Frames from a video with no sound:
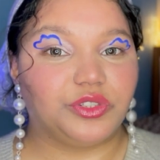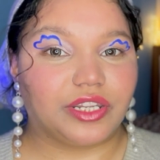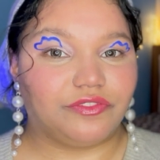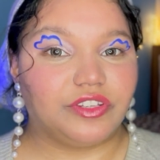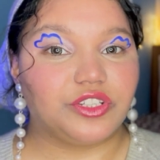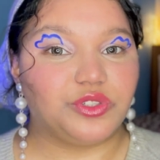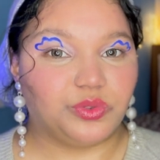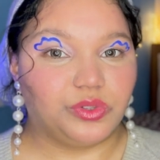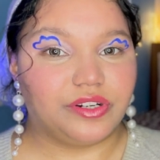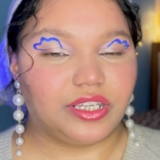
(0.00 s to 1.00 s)
can wear
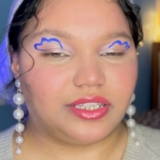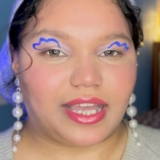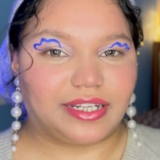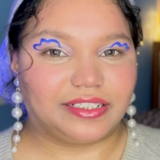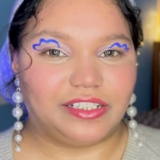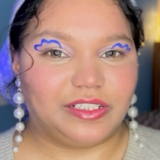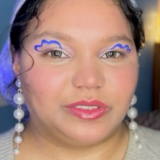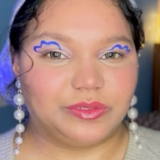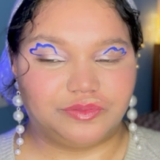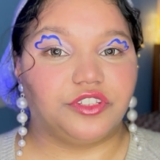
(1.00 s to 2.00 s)
jewelry in that color.
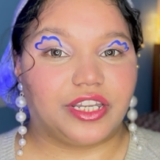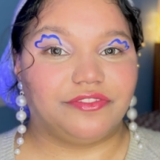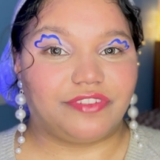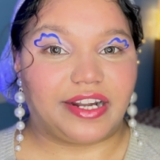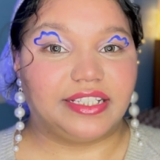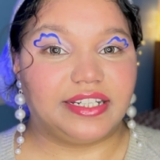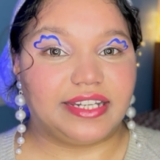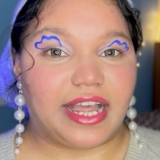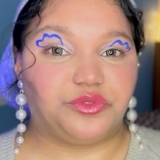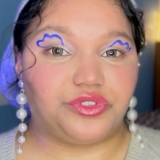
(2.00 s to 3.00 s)
If you can find the
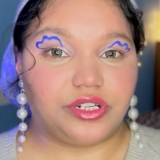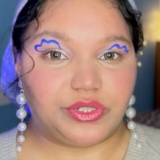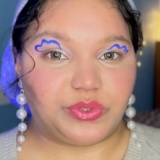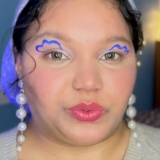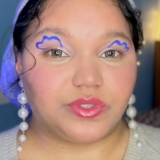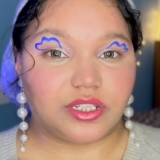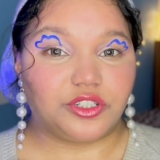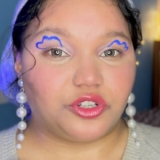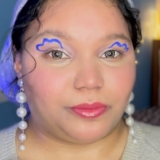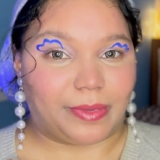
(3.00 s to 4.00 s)
natural stones in
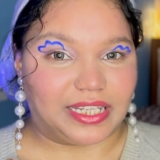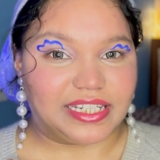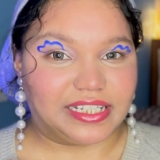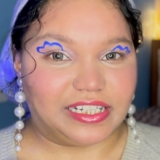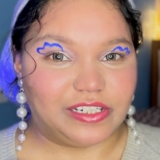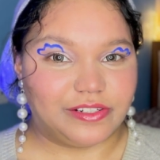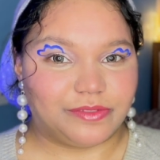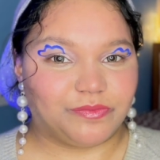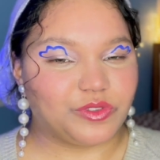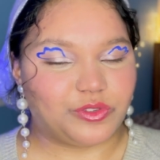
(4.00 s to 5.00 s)
your romantic color,
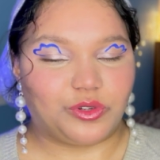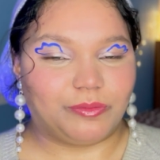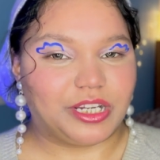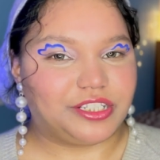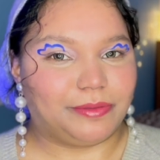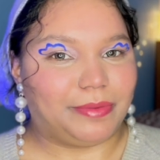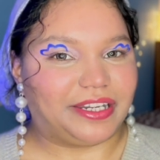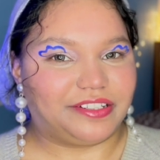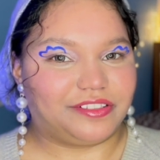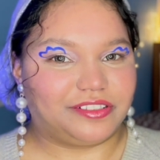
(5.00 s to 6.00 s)
so much the
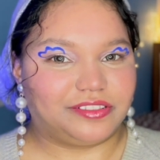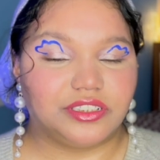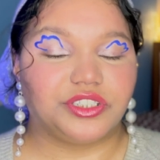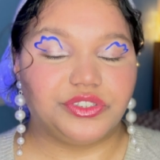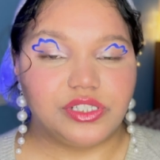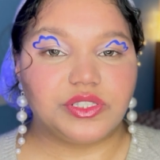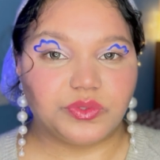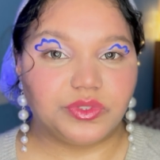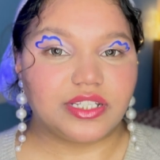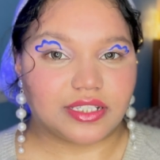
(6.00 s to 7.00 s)
better. You'll
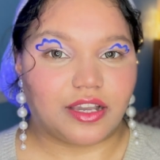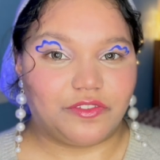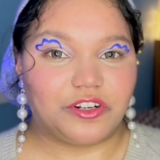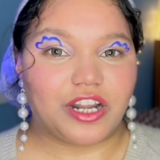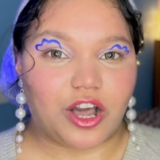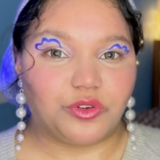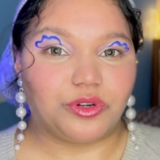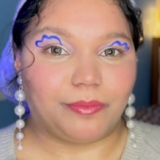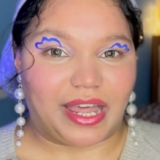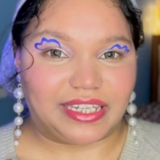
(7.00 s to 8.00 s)
soon discover how
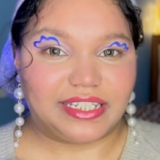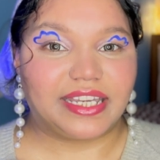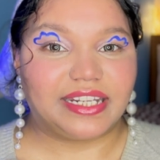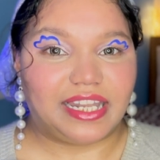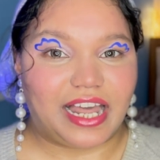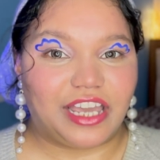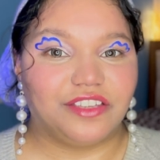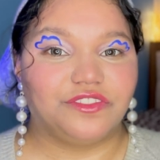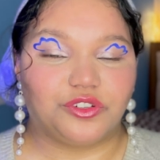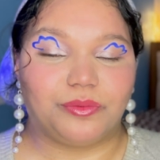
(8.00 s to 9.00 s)
romantic and alive
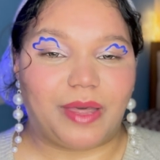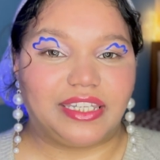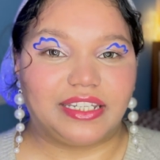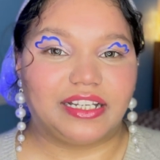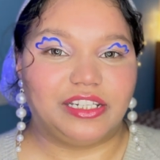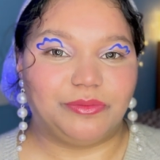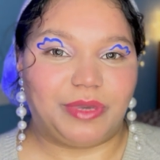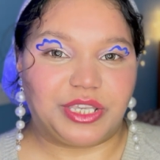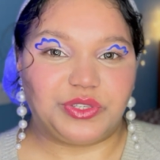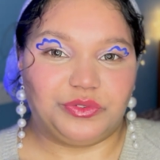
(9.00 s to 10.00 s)
your romantic color
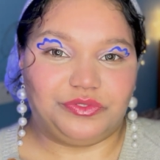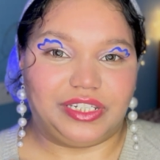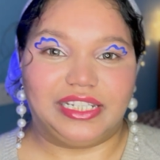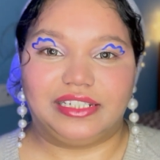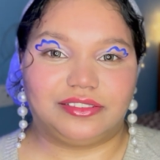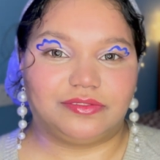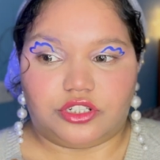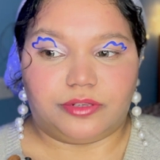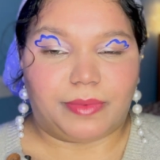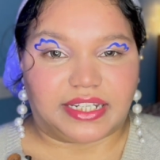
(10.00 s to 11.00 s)
makes you feel.
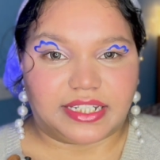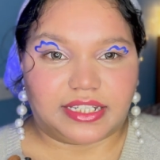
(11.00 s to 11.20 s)
Dramatic